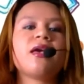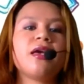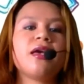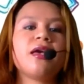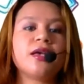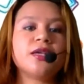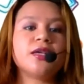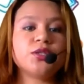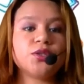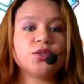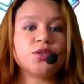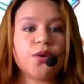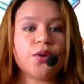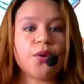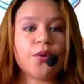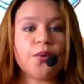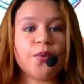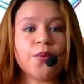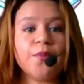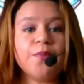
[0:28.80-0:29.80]

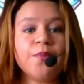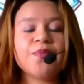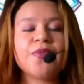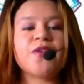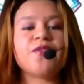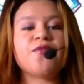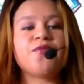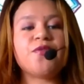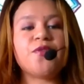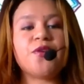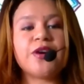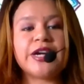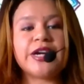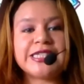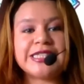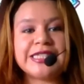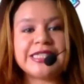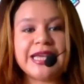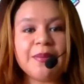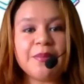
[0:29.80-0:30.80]
So, for
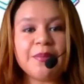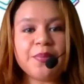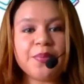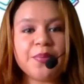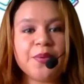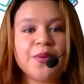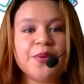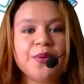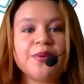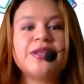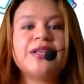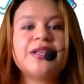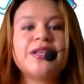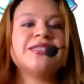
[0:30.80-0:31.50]
example,